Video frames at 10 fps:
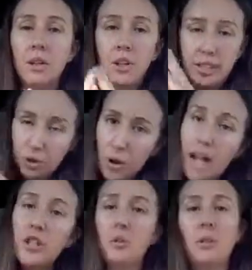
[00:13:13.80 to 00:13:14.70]
It's
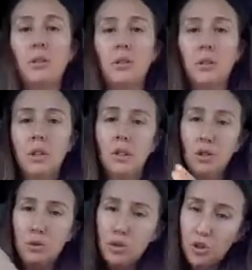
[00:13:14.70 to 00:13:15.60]
gradual.
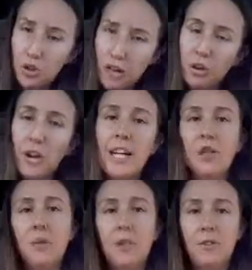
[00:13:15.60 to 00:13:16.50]
You try to
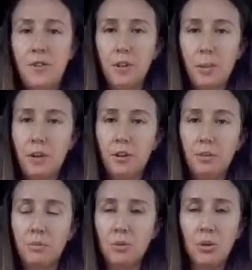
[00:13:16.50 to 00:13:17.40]
gradually feel better.
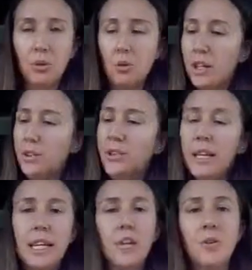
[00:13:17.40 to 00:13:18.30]
You do a little
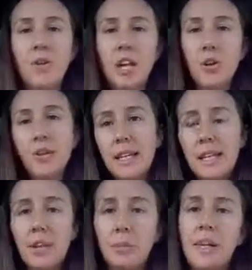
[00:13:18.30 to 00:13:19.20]
thing here and there, you think
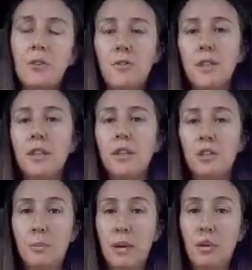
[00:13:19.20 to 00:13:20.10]
that'll make you feel a
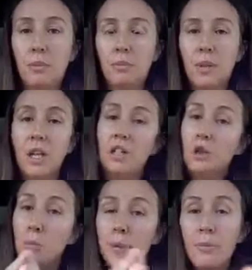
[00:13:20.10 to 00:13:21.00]
little better.
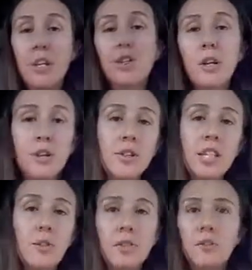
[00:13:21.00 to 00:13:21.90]
Don't put pressure on
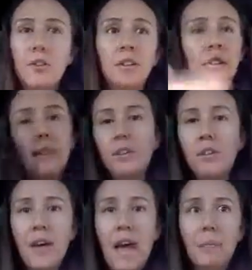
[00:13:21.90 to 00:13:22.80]
yourself to feel a level
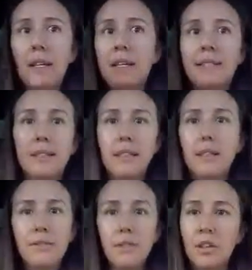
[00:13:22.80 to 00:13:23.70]
of happiness and a
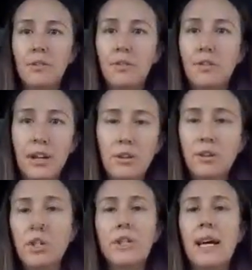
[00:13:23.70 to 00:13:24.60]
level of
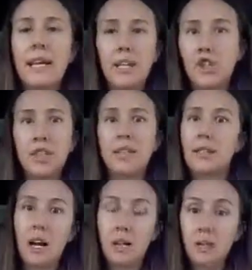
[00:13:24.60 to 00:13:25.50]
energy that is just
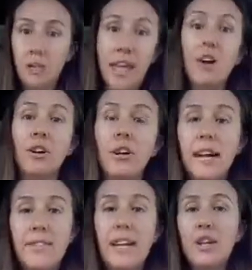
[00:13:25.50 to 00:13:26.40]
not there
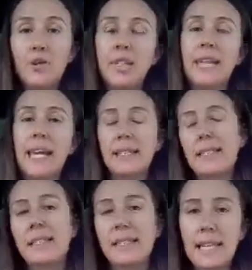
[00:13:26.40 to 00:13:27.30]
and that you just can't
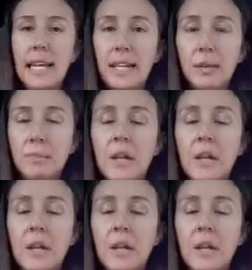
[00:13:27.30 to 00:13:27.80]
sustain.